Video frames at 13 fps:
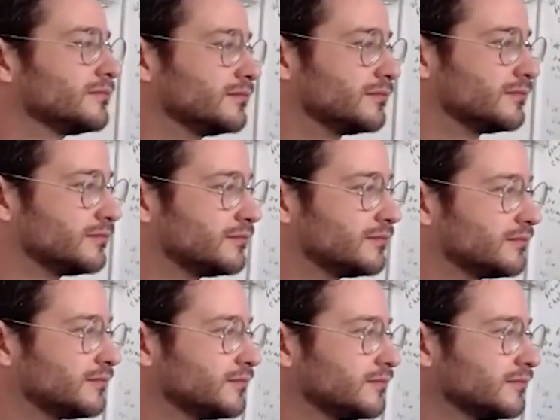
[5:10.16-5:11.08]

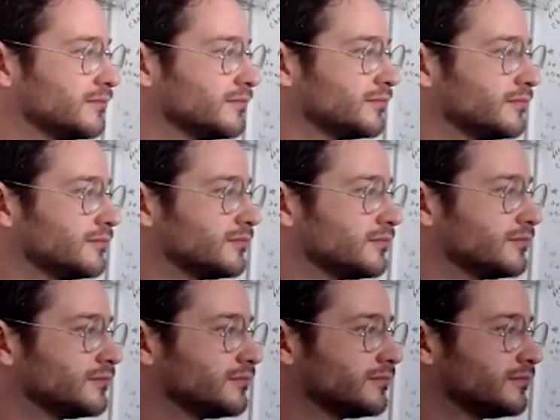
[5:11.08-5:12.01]

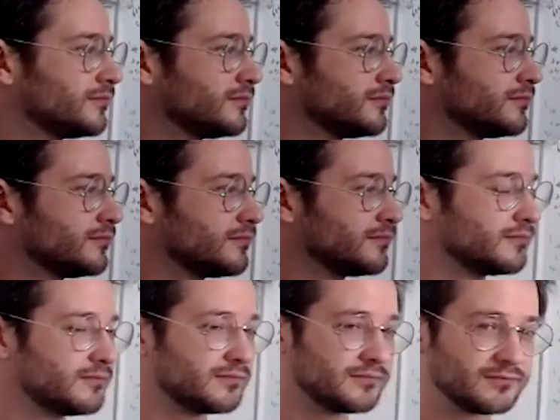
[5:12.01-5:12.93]

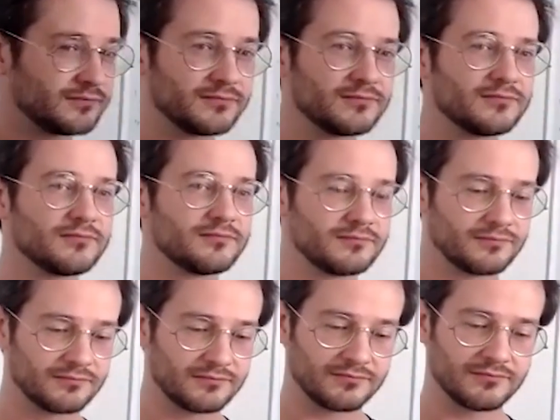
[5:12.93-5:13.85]

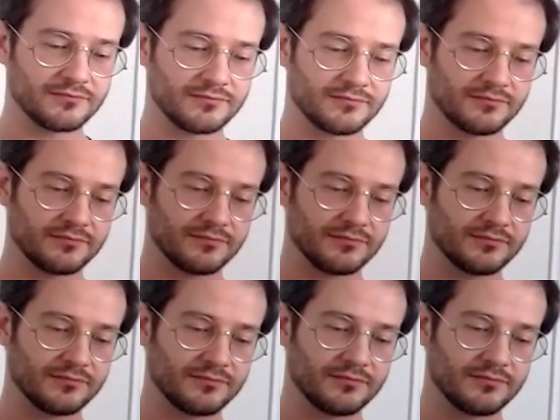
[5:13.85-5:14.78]

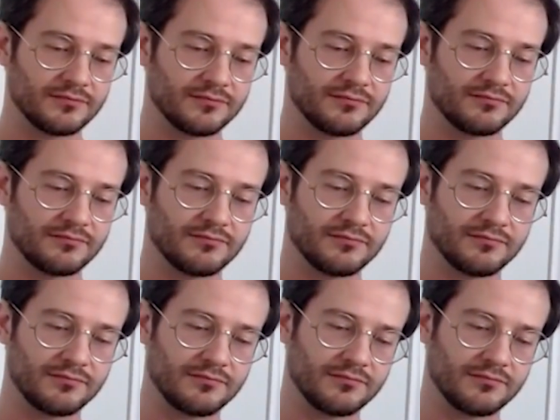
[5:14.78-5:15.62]
[no speech]